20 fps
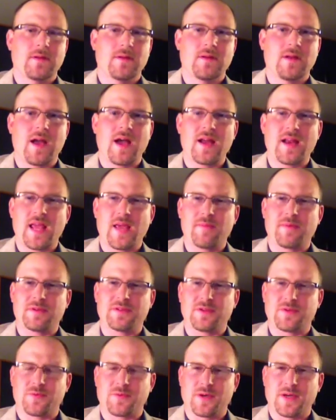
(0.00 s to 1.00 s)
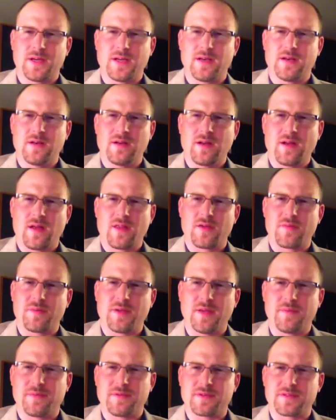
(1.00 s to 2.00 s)
not able to read other
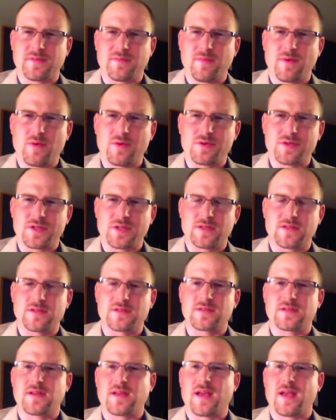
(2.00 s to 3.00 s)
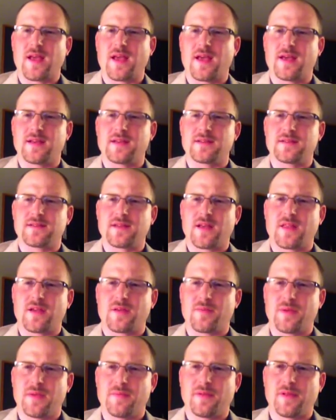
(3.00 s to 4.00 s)
people's emotions as other
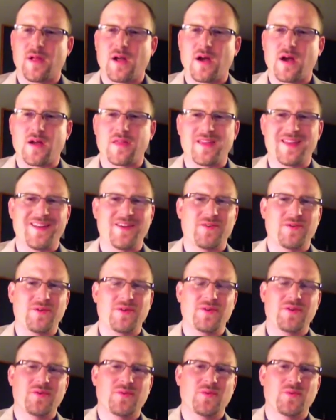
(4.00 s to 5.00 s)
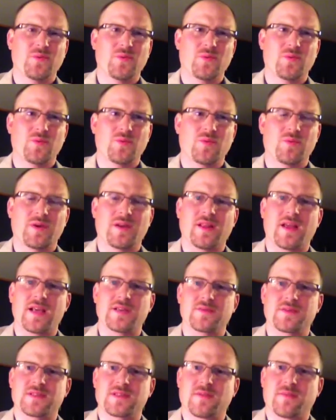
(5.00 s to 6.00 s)
people are. They don't
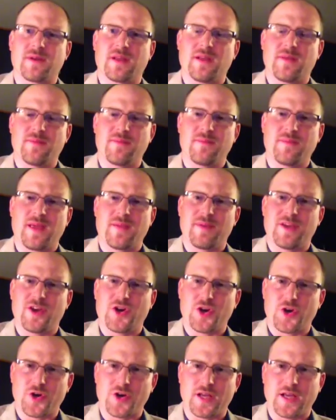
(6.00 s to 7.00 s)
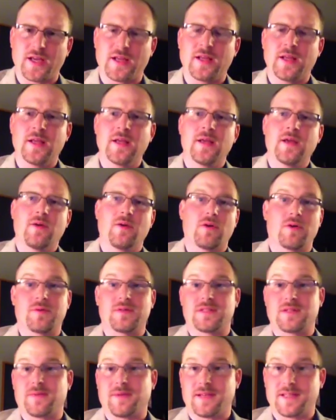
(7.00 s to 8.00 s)
realize when somebody may be hurting, or
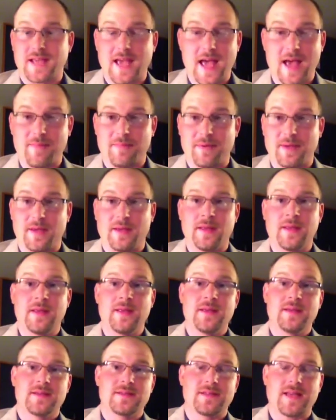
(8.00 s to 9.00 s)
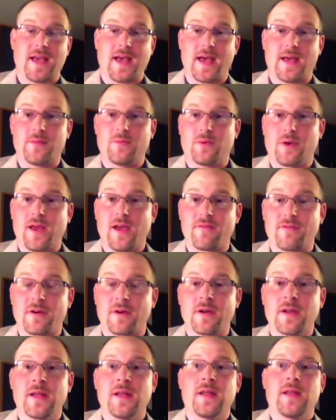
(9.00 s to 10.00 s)
when somebody's happy, sad,
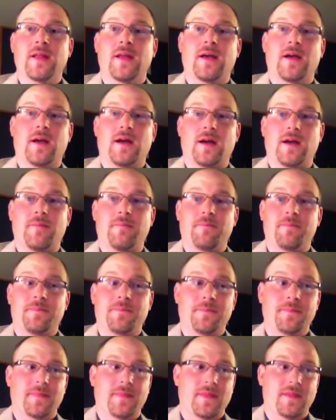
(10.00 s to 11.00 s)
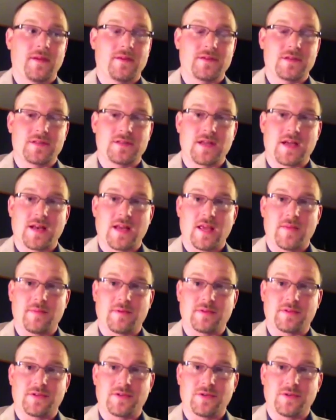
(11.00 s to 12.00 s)
whatever. They're just not
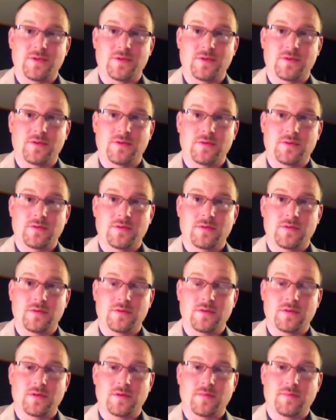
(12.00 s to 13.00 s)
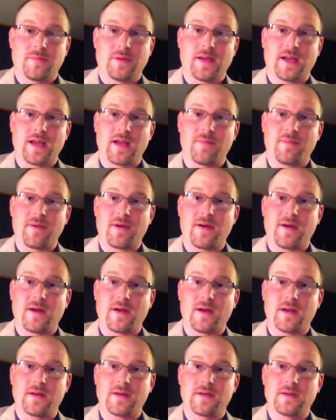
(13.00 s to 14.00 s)
able to pick up
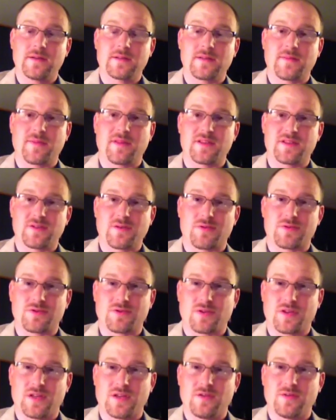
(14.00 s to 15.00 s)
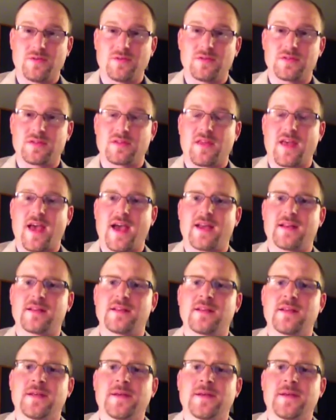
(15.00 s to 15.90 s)
on some of the social cues that